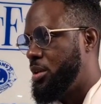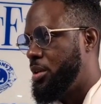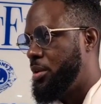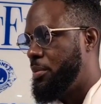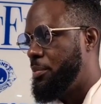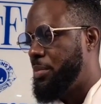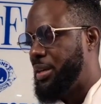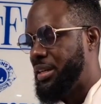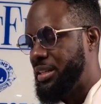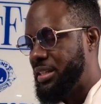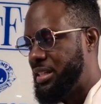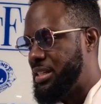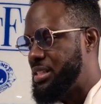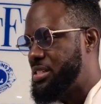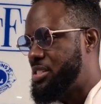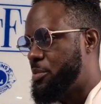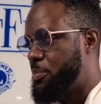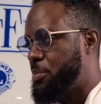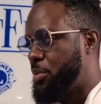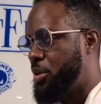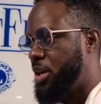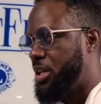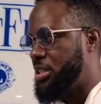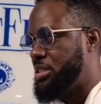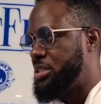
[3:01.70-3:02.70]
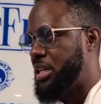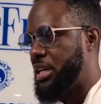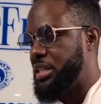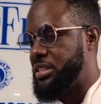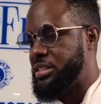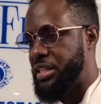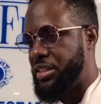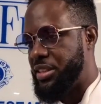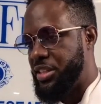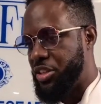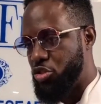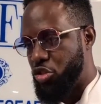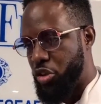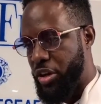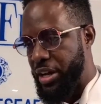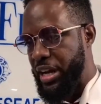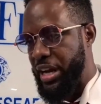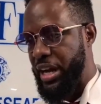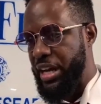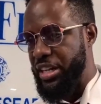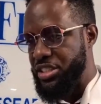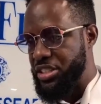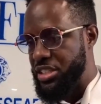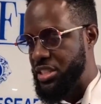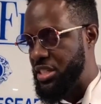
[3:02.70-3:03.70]
But it is a process, and the
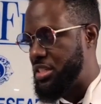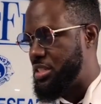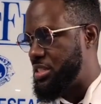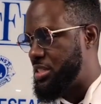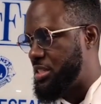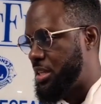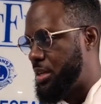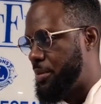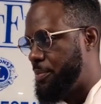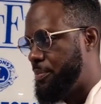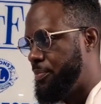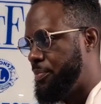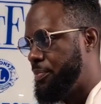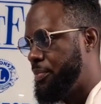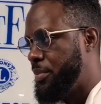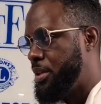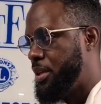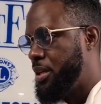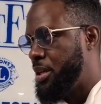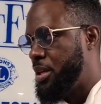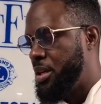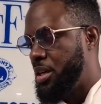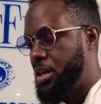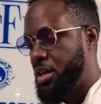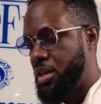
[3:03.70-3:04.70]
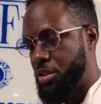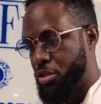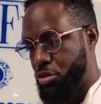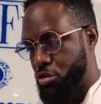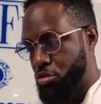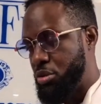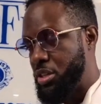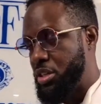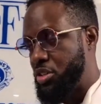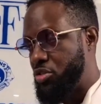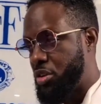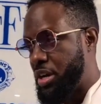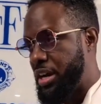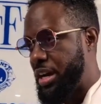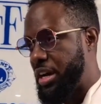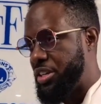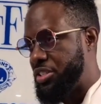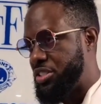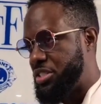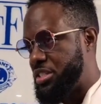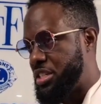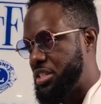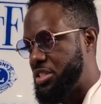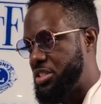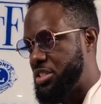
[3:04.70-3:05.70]
triage system, uh, through the
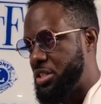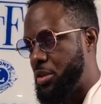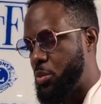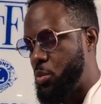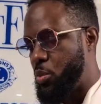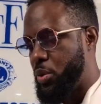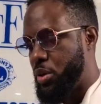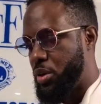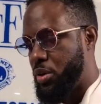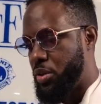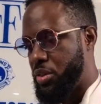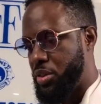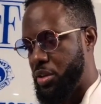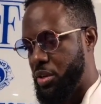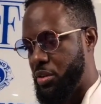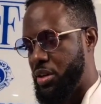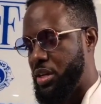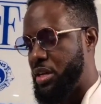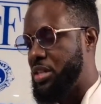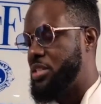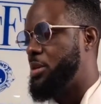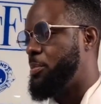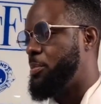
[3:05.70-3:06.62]
triage system, where there is a